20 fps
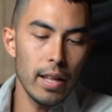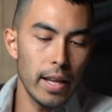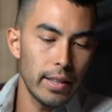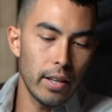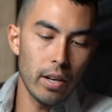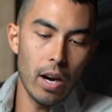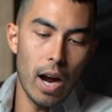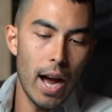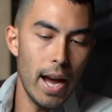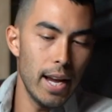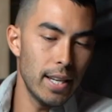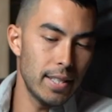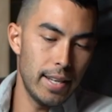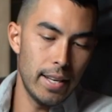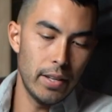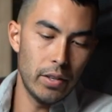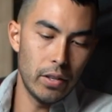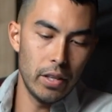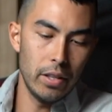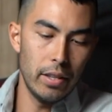like their highest
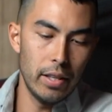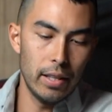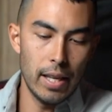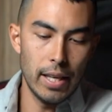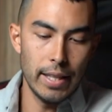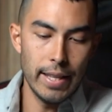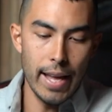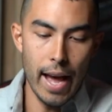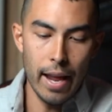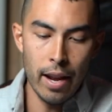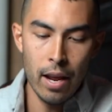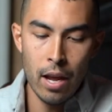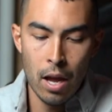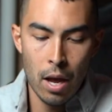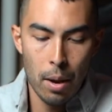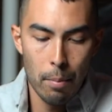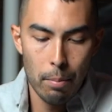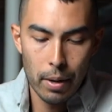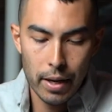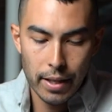end or anything like that,
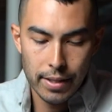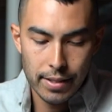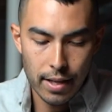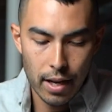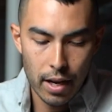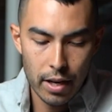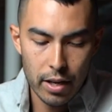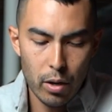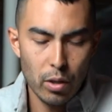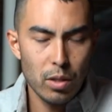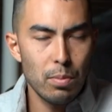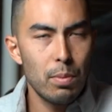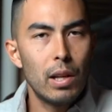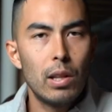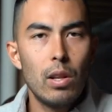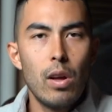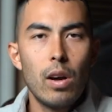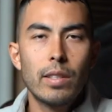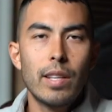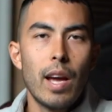but it's uh, you know, it's been a
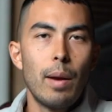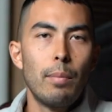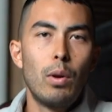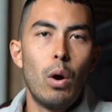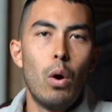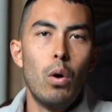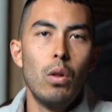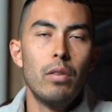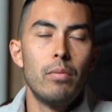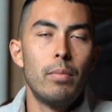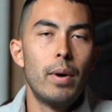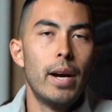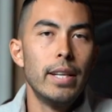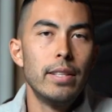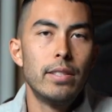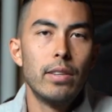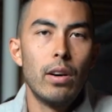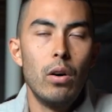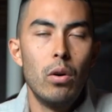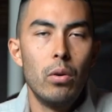long time goal of
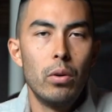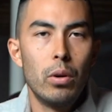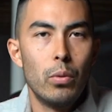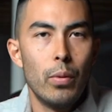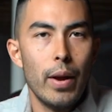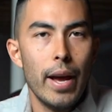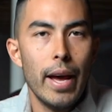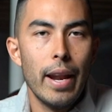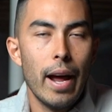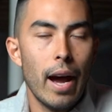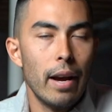mine to own a Red.